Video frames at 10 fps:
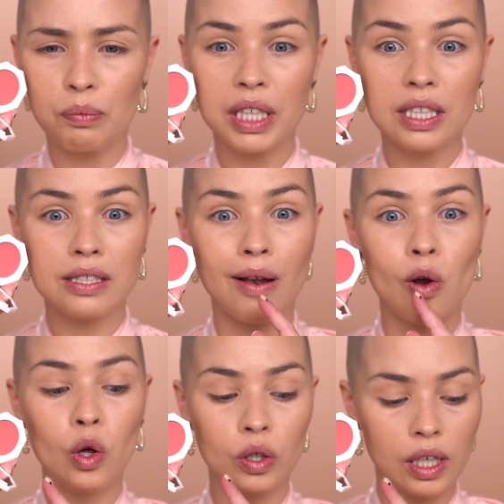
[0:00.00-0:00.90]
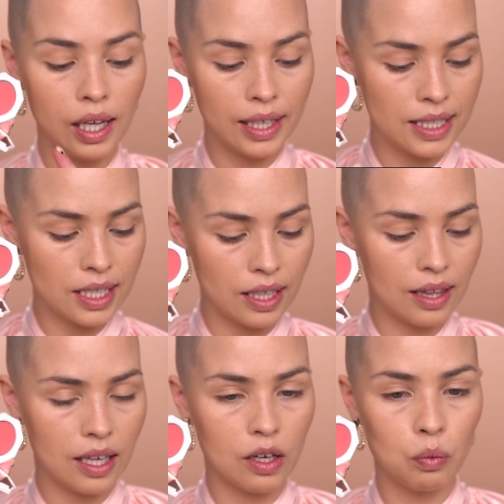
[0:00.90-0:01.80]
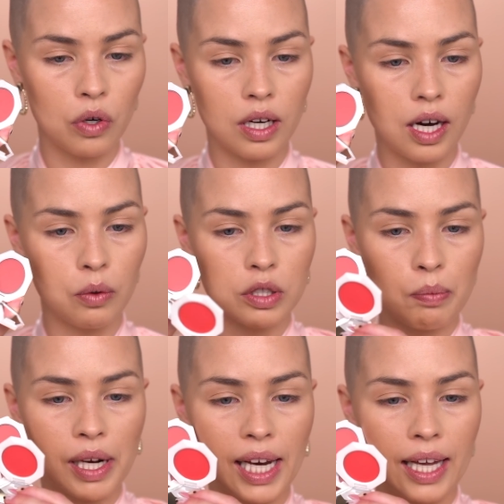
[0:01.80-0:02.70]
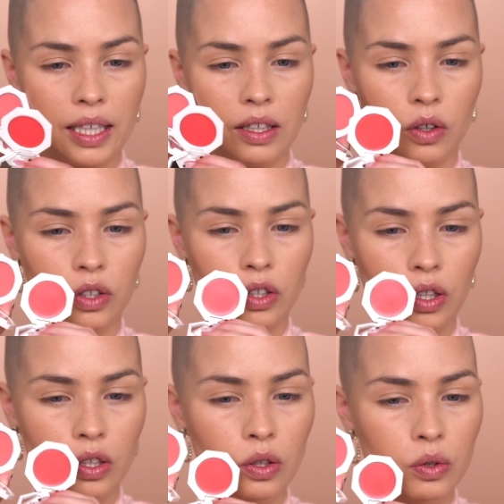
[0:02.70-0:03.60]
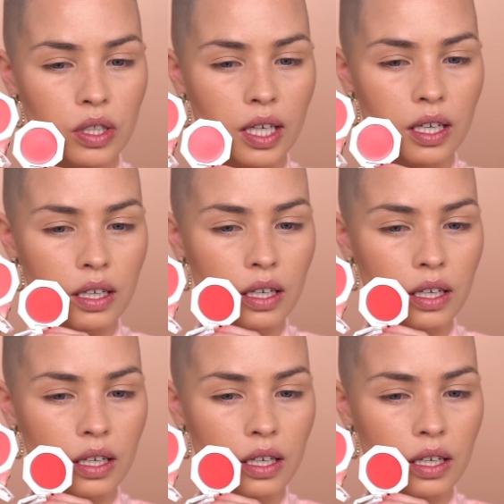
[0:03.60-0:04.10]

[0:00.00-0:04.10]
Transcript: but it's a lot lighter than the one I was planning on using.